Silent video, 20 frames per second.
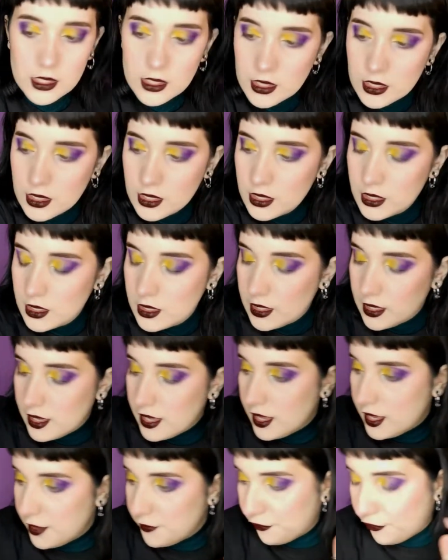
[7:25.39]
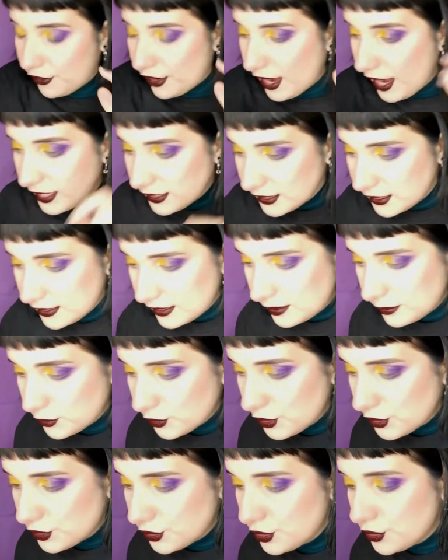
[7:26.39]
For eyeliner,
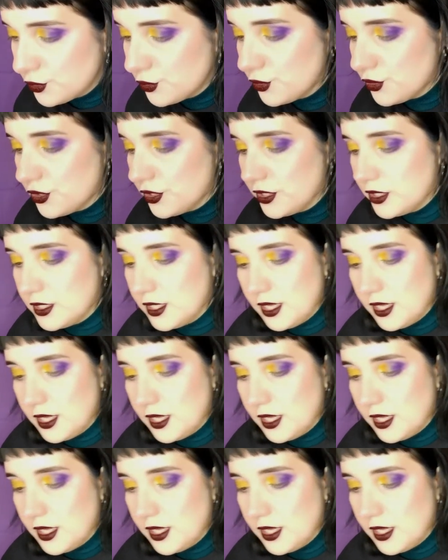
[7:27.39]
I'm going to use